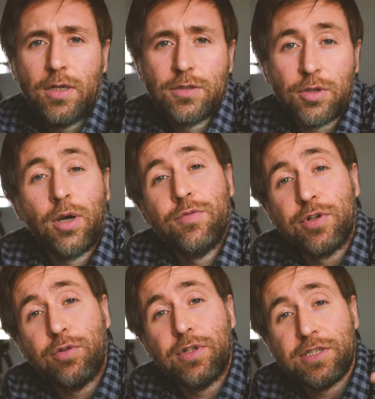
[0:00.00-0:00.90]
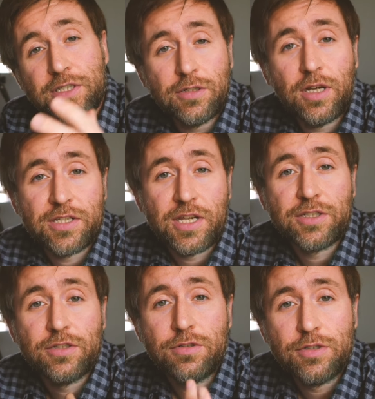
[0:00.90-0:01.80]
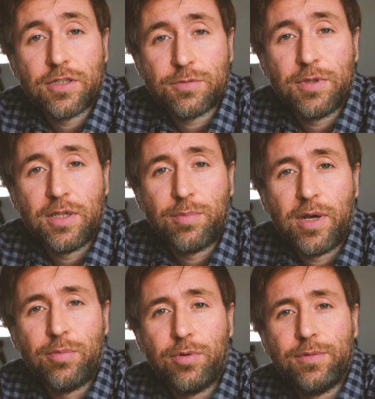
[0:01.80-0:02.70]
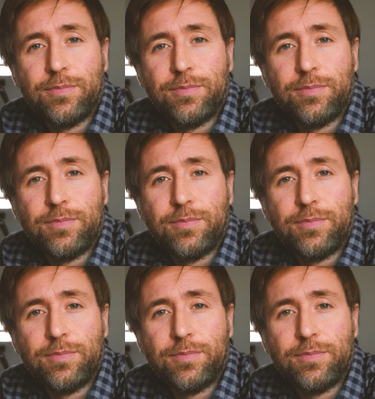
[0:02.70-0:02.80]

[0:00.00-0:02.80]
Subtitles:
So I've recorded this entire section just within PowerPoint.